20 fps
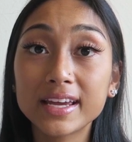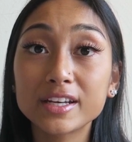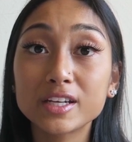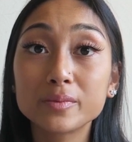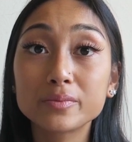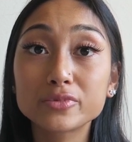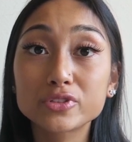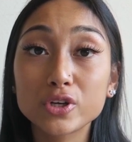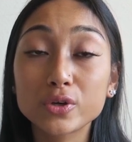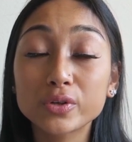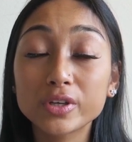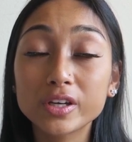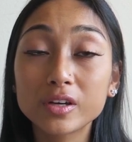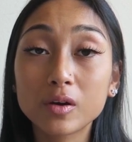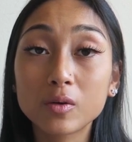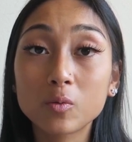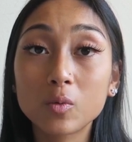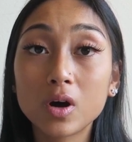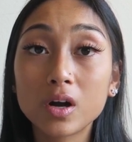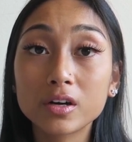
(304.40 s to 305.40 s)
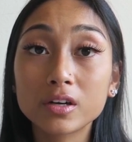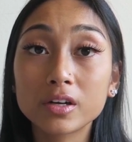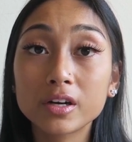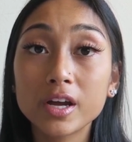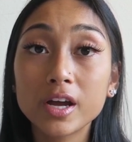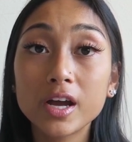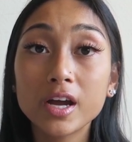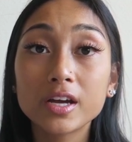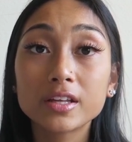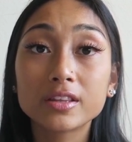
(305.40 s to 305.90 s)
they end up choking on
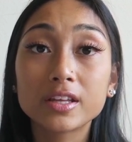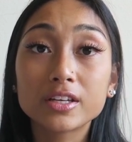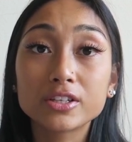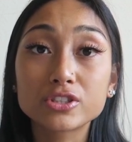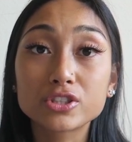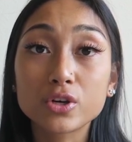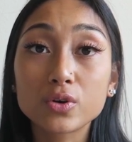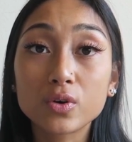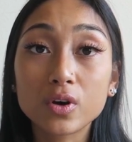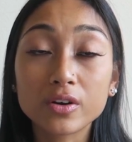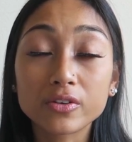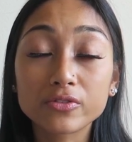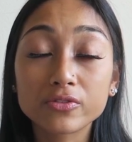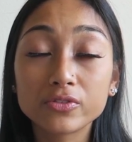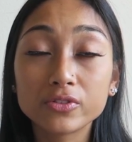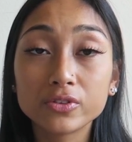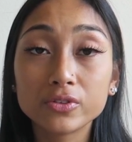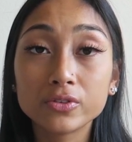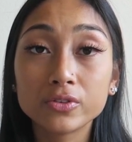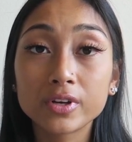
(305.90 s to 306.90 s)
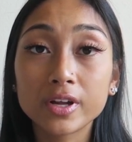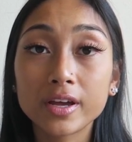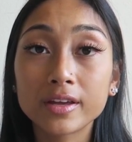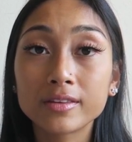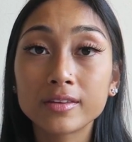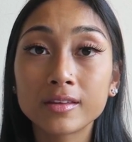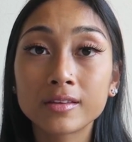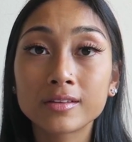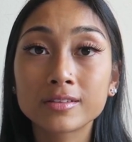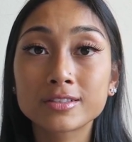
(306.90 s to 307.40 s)
water, they choke on food,
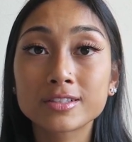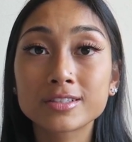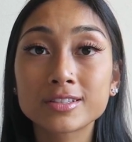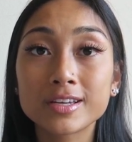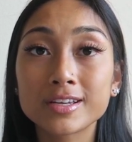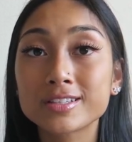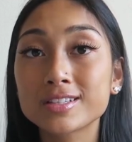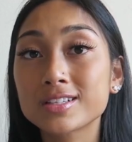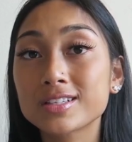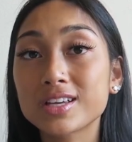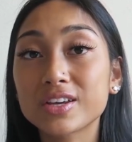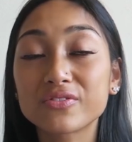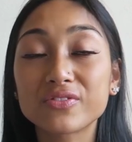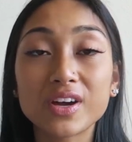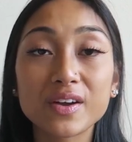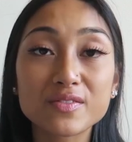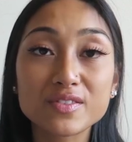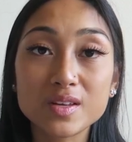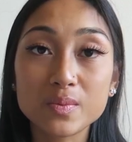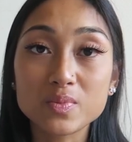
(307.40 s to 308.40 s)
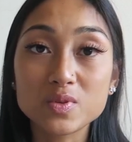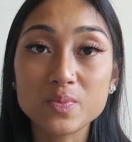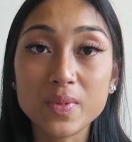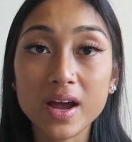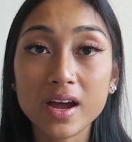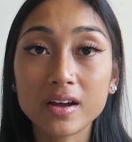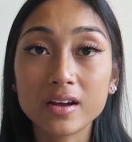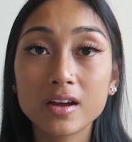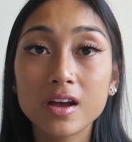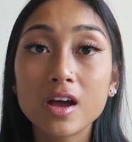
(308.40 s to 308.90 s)
and then it just takes us like five steps
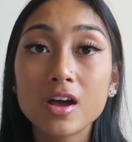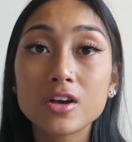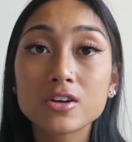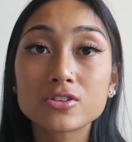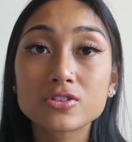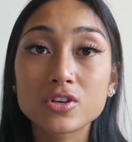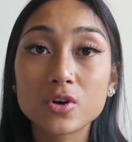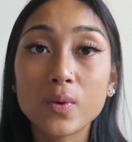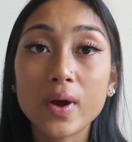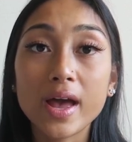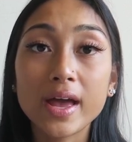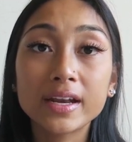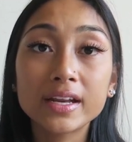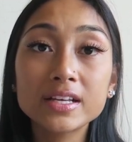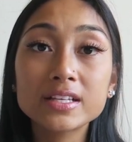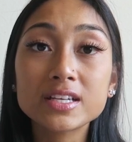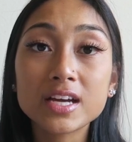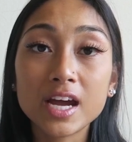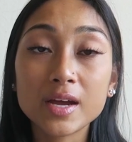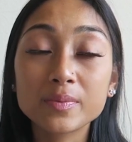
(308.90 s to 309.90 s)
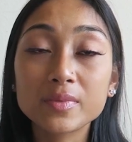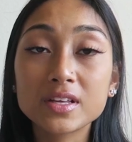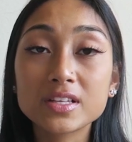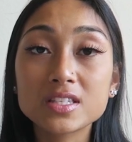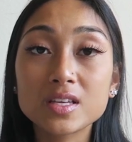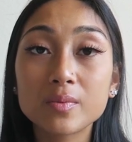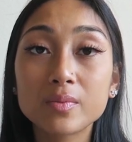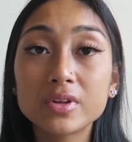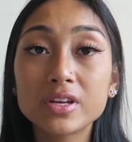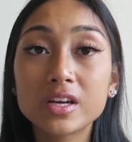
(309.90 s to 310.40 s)
back. So anytime
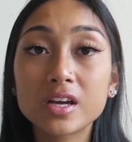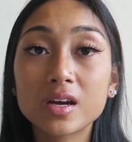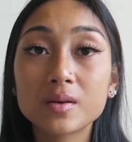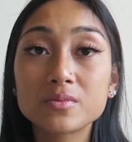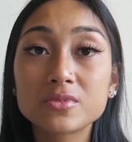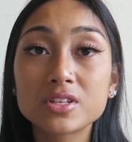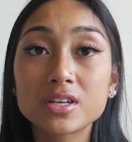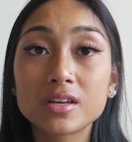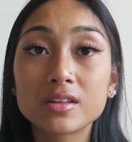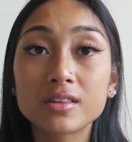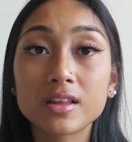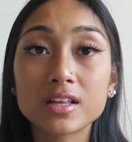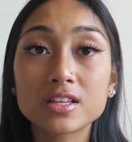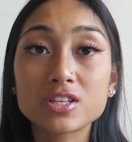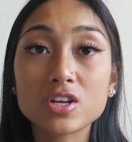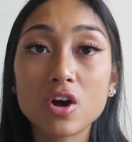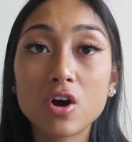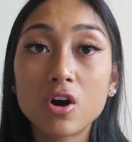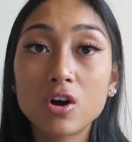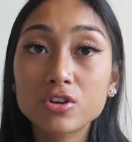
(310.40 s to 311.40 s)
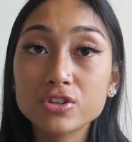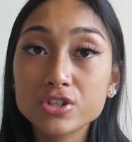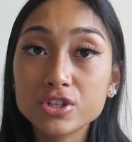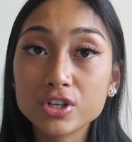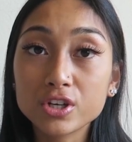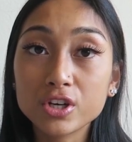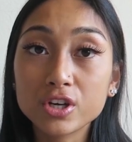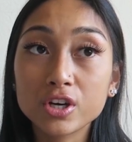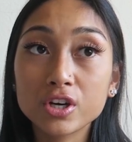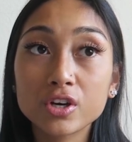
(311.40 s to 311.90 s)
that somebody comes in that's
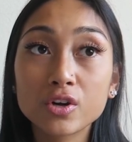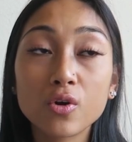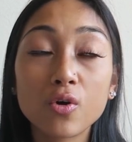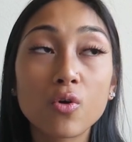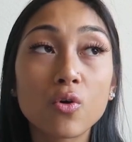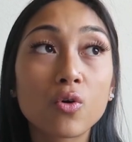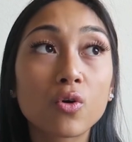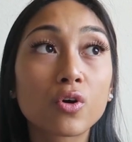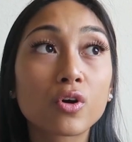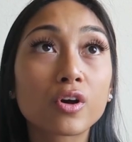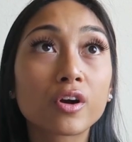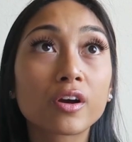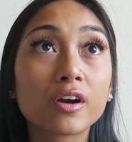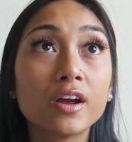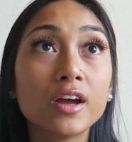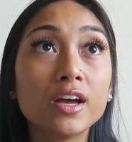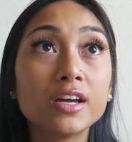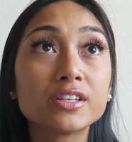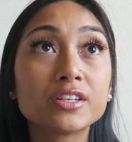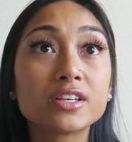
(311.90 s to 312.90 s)
altered or